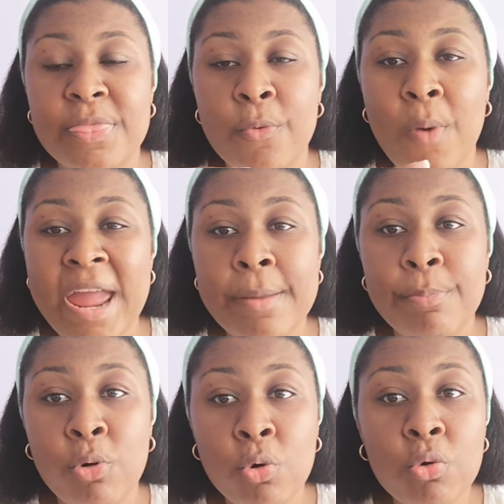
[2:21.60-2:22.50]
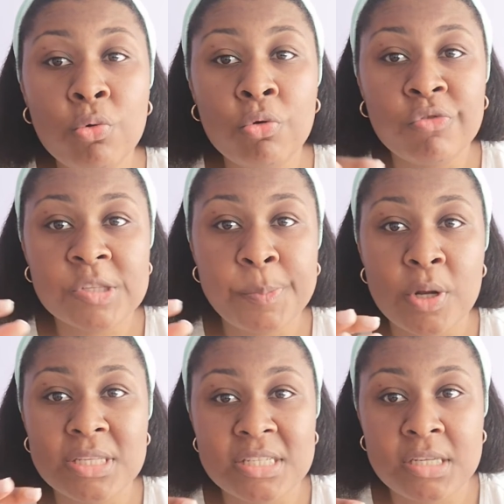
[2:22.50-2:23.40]
the way Paul
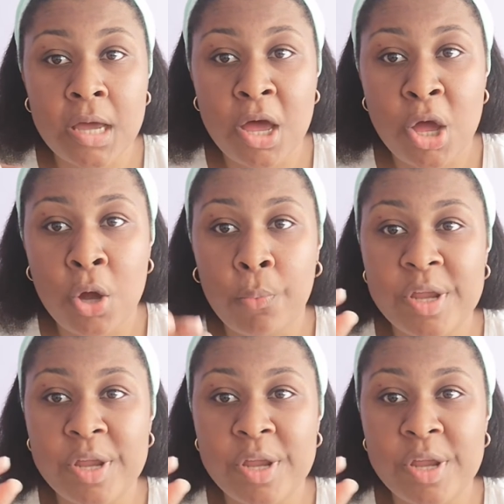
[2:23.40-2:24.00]
responded to her